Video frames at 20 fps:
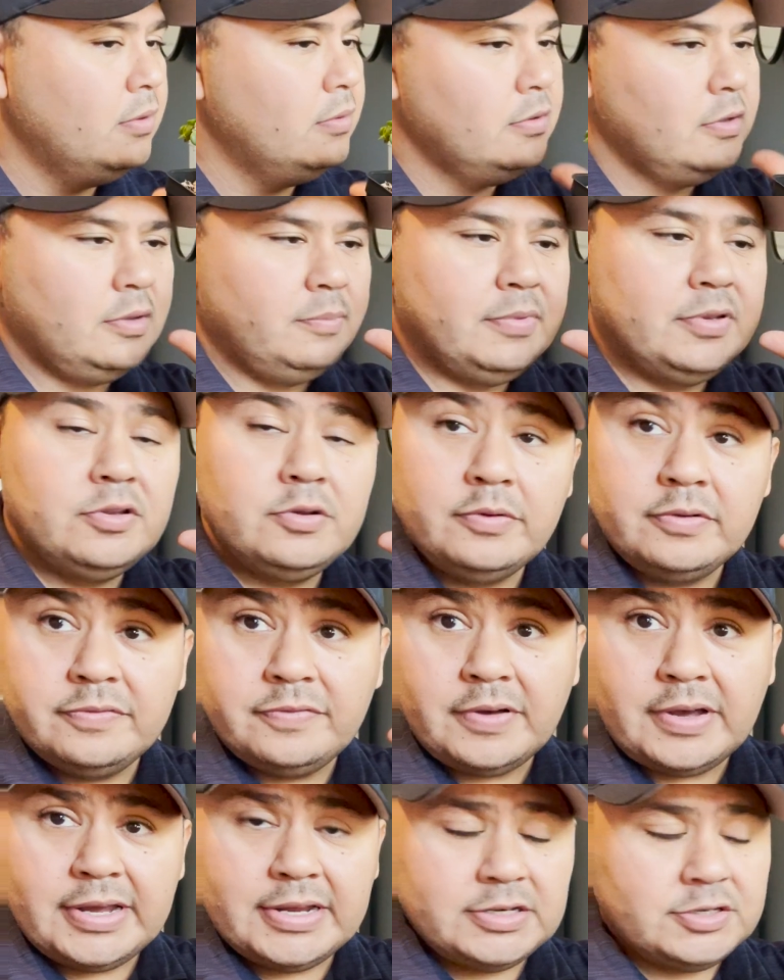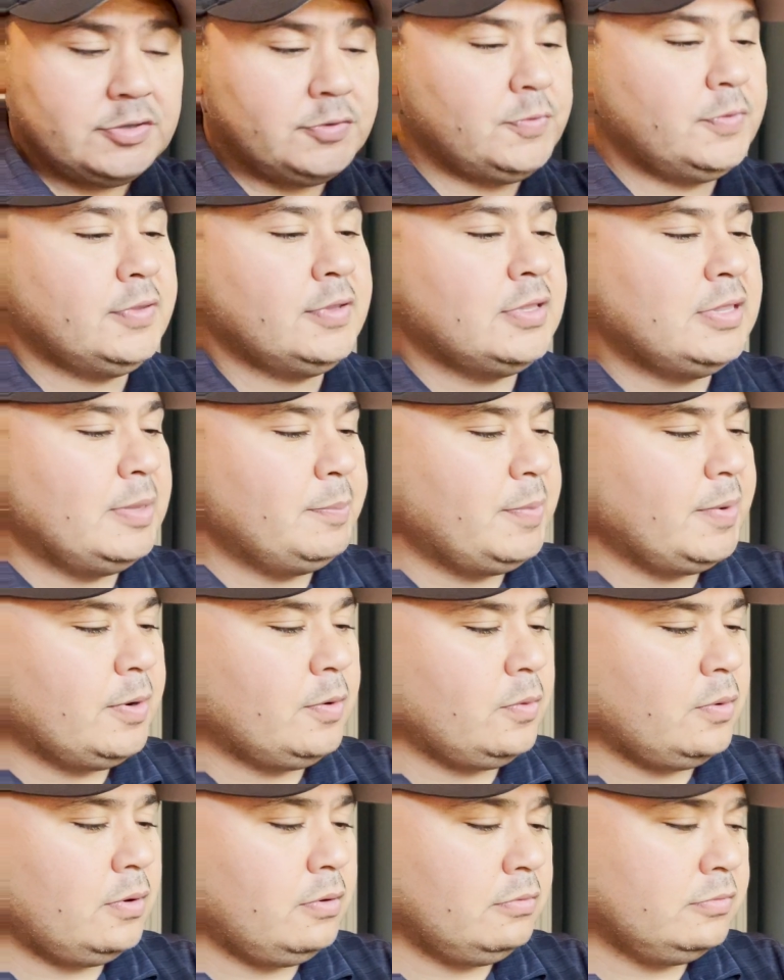I've been doing fine just with clip and
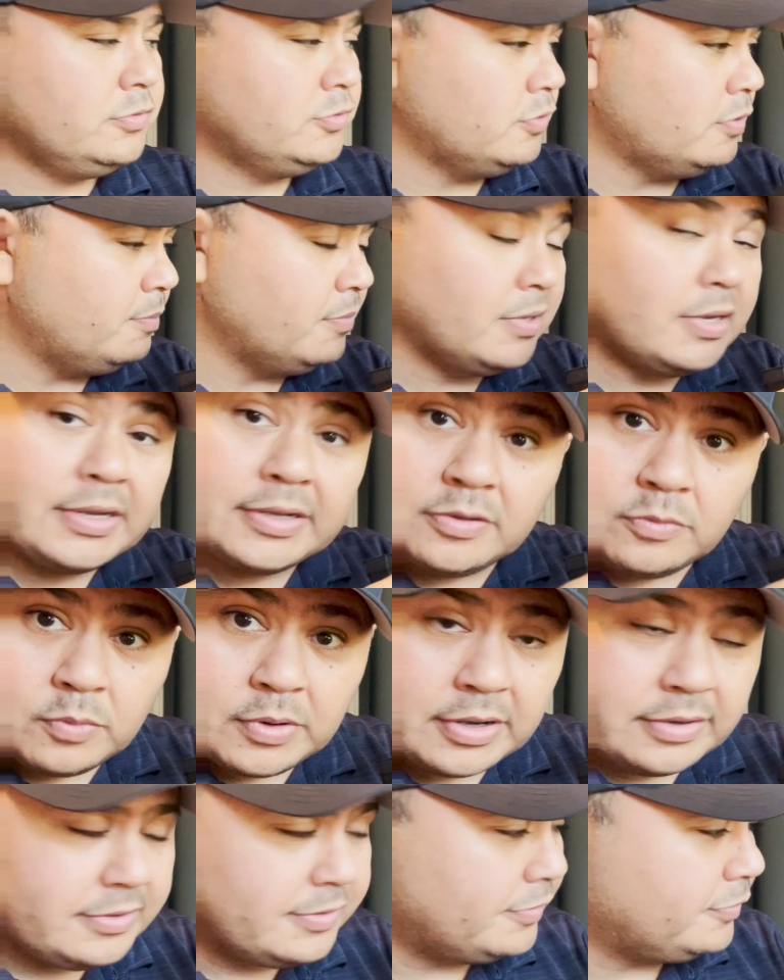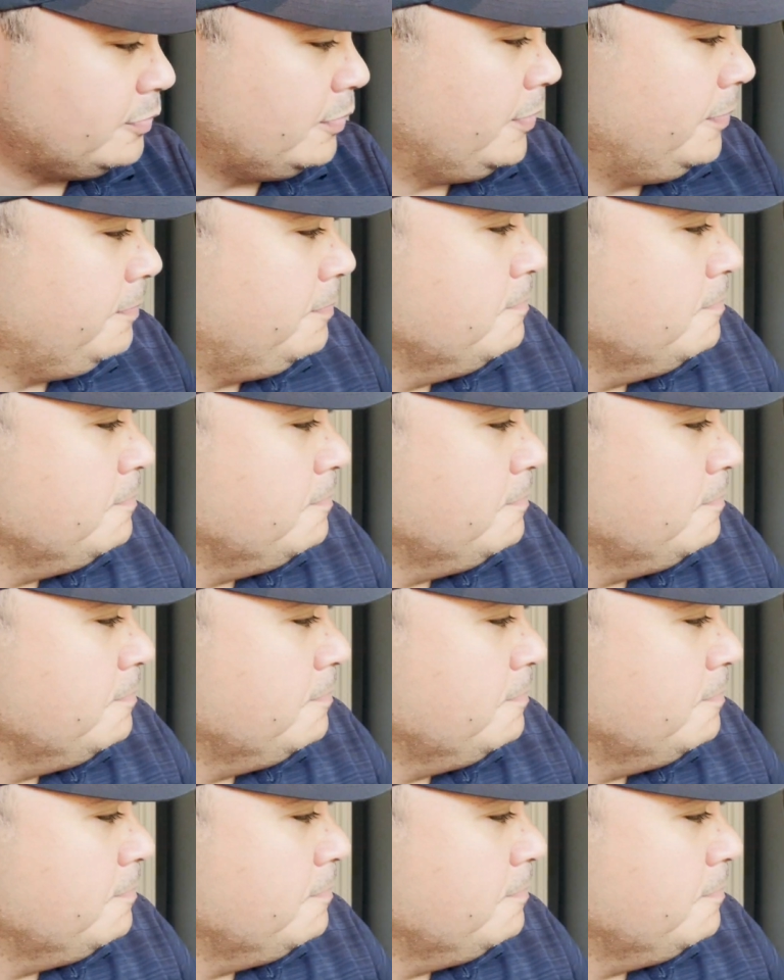grow, so I'm not going to wire this one.